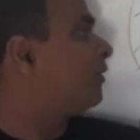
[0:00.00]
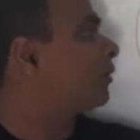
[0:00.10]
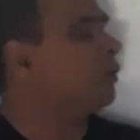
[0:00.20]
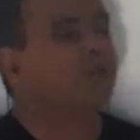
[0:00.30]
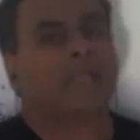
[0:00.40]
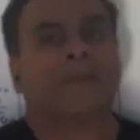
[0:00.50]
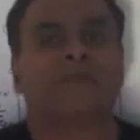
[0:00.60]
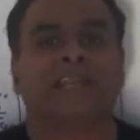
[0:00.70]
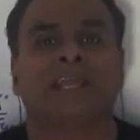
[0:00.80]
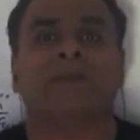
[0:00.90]
is equal to
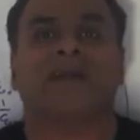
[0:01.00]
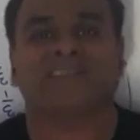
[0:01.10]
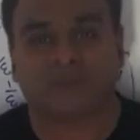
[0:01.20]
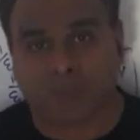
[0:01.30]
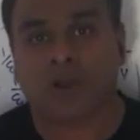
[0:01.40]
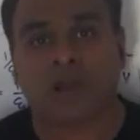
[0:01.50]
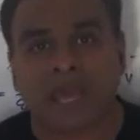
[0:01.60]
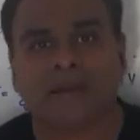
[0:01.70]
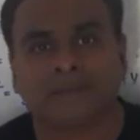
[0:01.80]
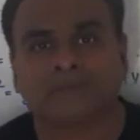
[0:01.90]
capital A by small
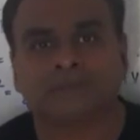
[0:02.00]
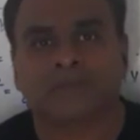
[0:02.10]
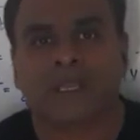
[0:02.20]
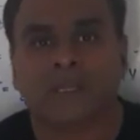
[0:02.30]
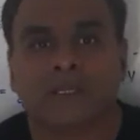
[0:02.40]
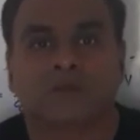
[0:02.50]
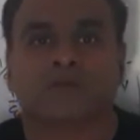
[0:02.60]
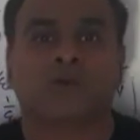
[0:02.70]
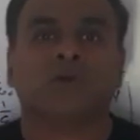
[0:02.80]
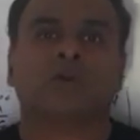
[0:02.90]
r.
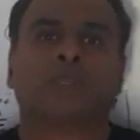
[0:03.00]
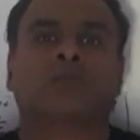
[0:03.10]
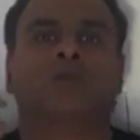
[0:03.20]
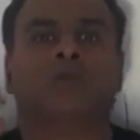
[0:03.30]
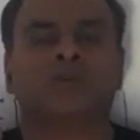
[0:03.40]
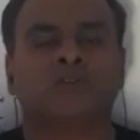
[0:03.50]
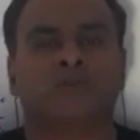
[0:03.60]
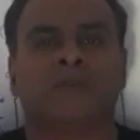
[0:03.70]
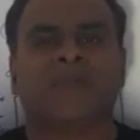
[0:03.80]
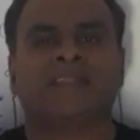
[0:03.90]
So Q
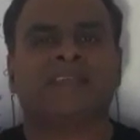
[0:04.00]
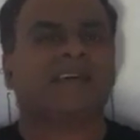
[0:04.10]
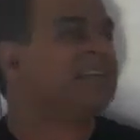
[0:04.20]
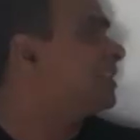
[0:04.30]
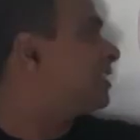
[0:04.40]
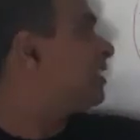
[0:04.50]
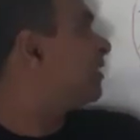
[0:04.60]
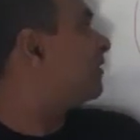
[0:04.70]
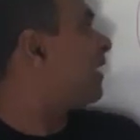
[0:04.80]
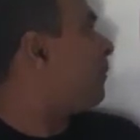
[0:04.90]
should be the
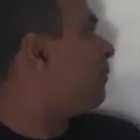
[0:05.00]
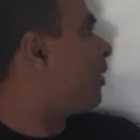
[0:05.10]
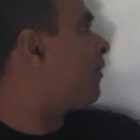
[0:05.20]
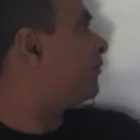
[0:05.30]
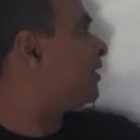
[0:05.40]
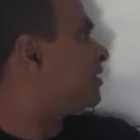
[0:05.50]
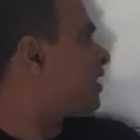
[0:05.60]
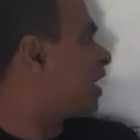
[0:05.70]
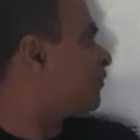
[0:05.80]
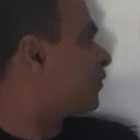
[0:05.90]
sum of the
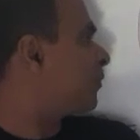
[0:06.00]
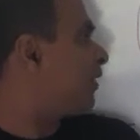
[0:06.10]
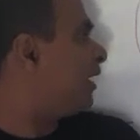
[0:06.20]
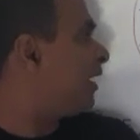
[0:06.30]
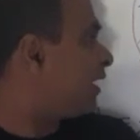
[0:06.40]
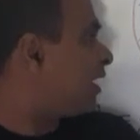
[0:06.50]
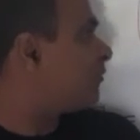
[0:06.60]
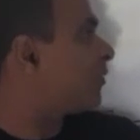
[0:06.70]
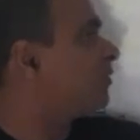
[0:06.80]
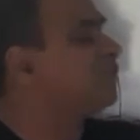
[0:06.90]
charge from here
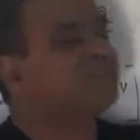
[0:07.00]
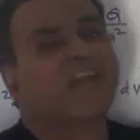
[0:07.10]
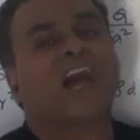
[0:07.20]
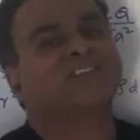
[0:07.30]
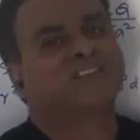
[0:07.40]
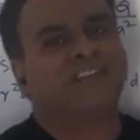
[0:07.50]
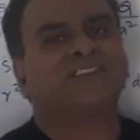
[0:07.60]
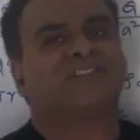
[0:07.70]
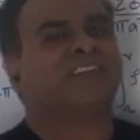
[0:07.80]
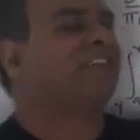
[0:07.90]
and from this charge
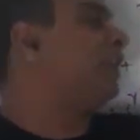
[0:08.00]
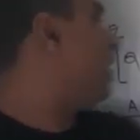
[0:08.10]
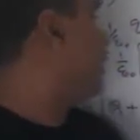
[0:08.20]
density.